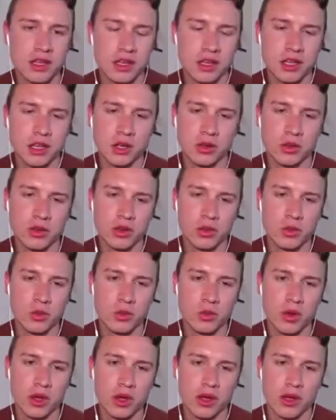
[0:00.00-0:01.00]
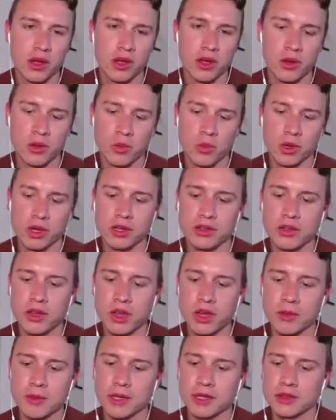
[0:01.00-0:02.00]
We're going to
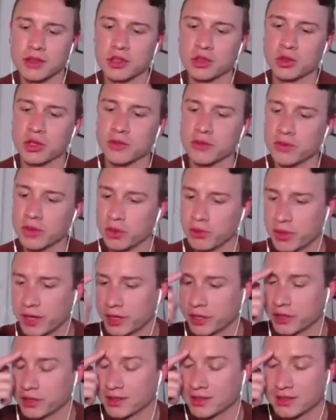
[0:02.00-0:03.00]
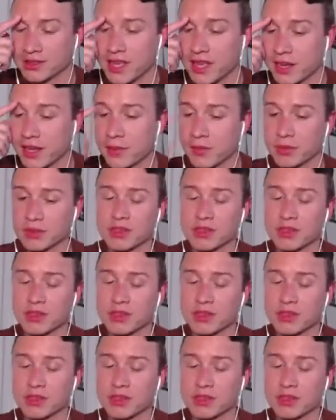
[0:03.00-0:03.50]
talk about the Dreamville record in a second,